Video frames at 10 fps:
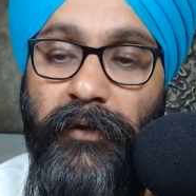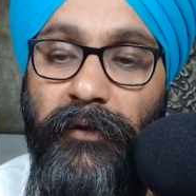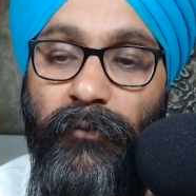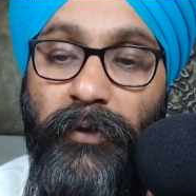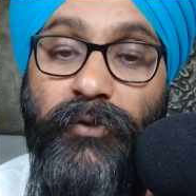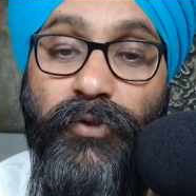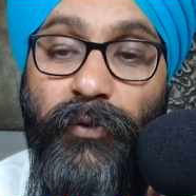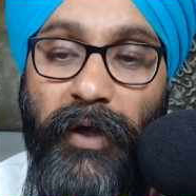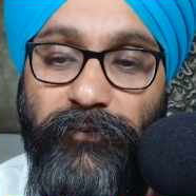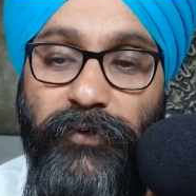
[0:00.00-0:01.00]
and when you don't
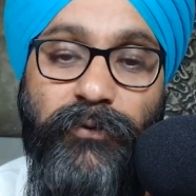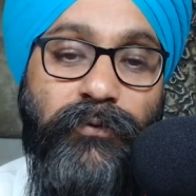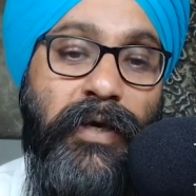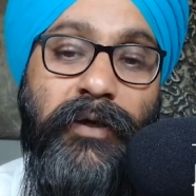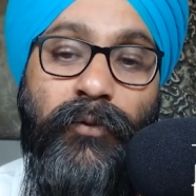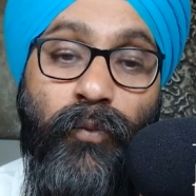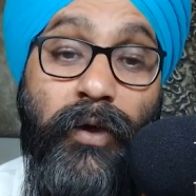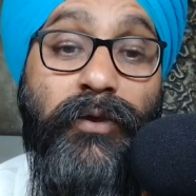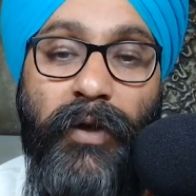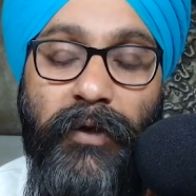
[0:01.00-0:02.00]
have to do that and
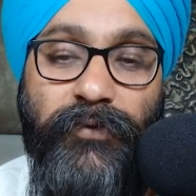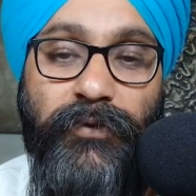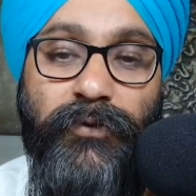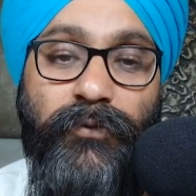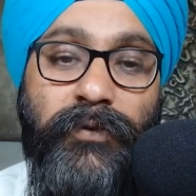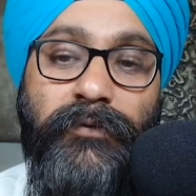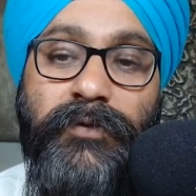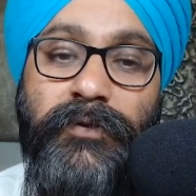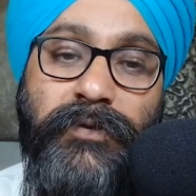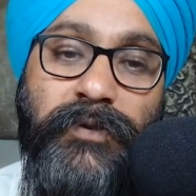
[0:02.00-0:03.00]
what you have to do
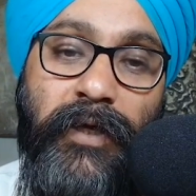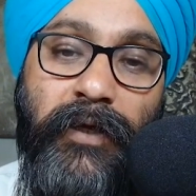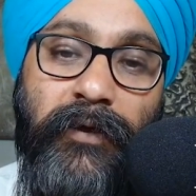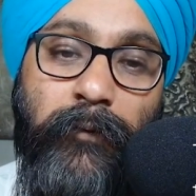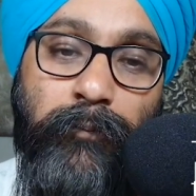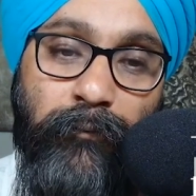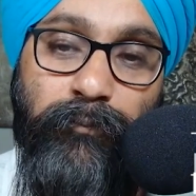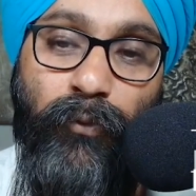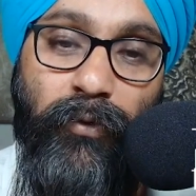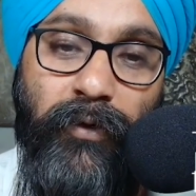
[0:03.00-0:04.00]
to stay above
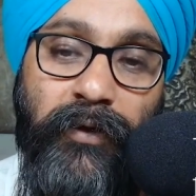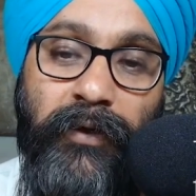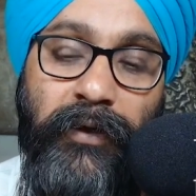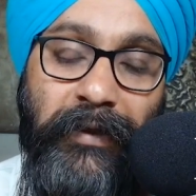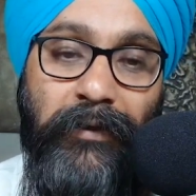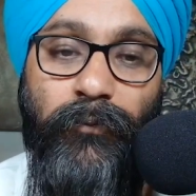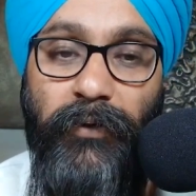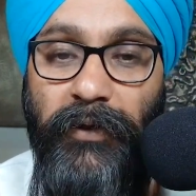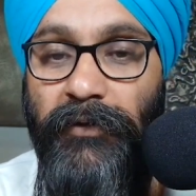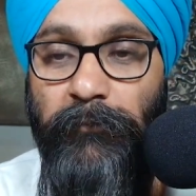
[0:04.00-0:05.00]
board and
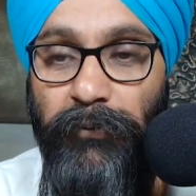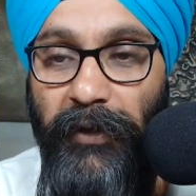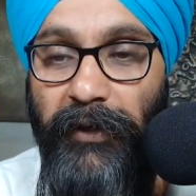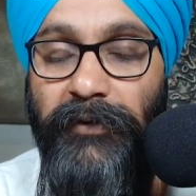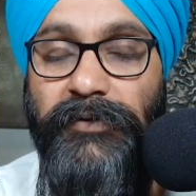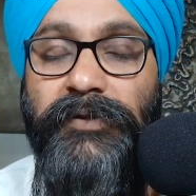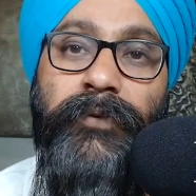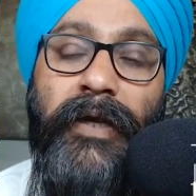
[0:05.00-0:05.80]
in compliance,